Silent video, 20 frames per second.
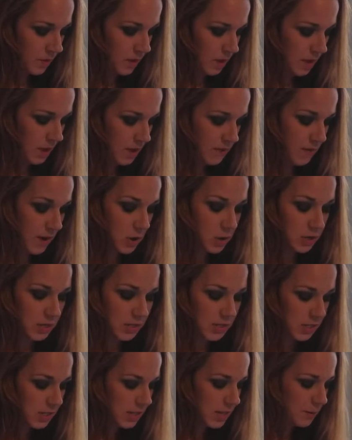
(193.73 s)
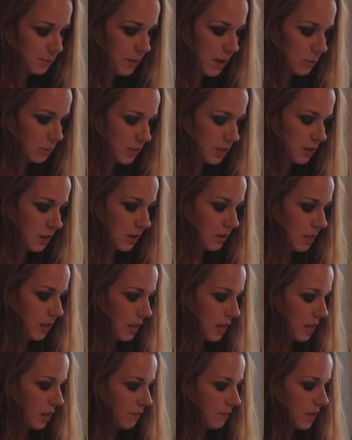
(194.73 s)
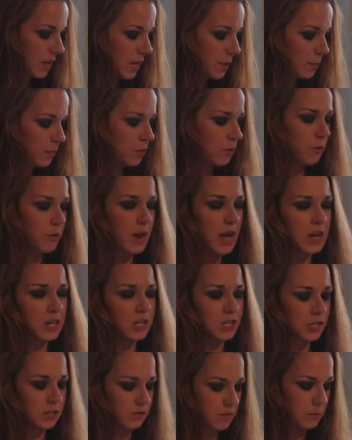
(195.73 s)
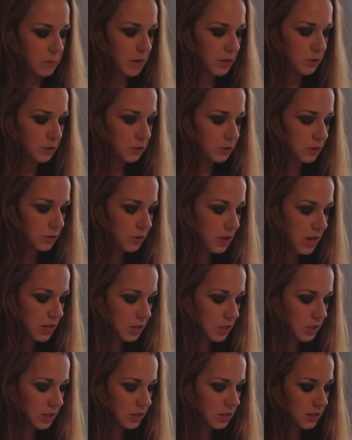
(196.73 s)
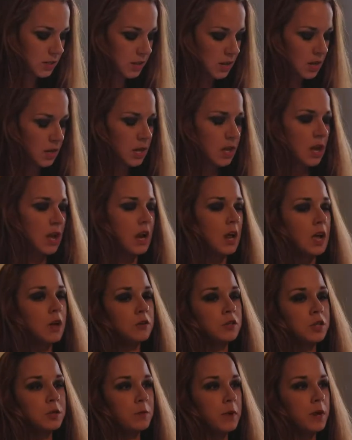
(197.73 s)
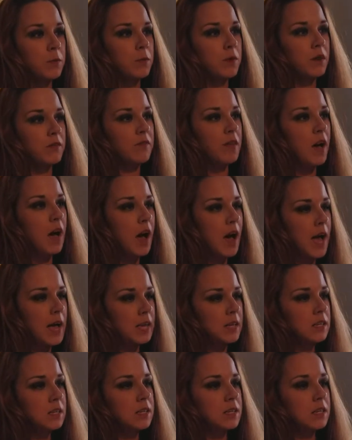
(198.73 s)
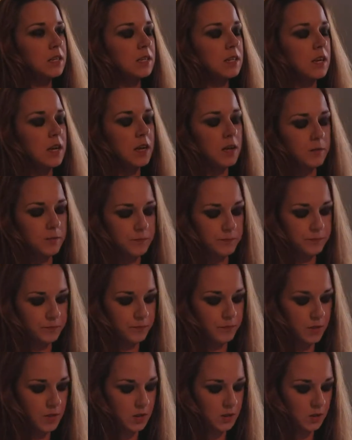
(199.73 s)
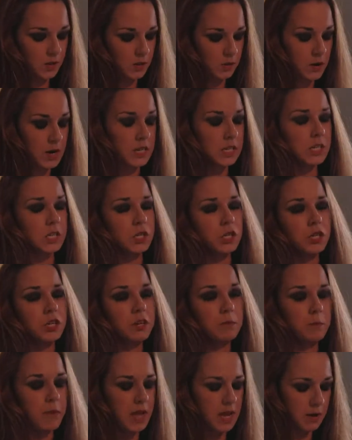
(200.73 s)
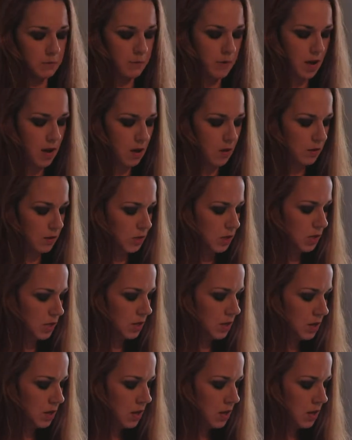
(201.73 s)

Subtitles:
If I couldn't sleep, I would start thinking of the chemical reactions of the muscle contractions, and I also made one of the highest grades that you can make in biology.